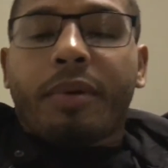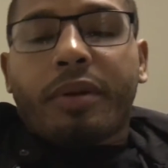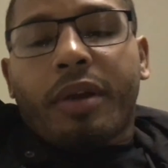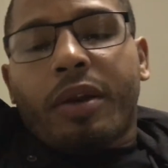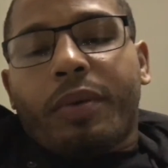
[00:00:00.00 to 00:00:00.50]

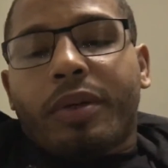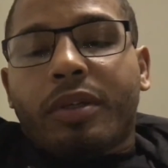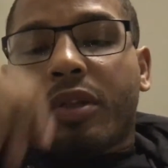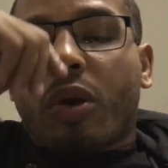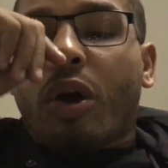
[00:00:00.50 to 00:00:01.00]
But
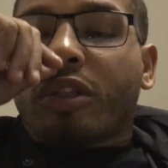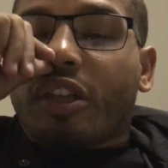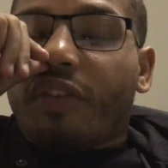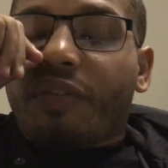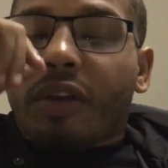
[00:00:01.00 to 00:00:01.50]
anyways, the cost of
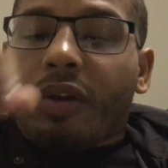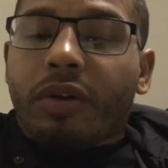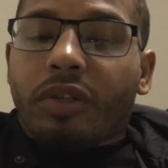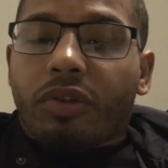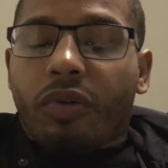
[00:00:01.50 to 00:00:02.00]
living here
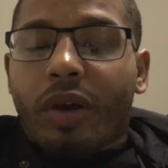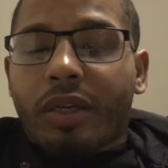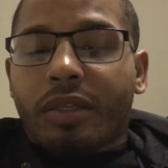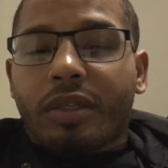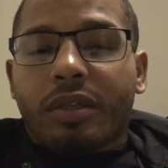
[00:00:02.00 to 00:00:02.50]
is
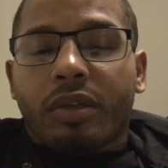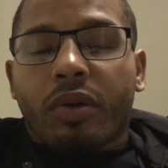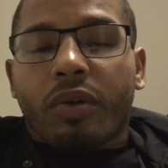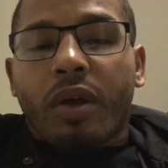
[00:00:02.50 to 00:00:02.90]
crazy,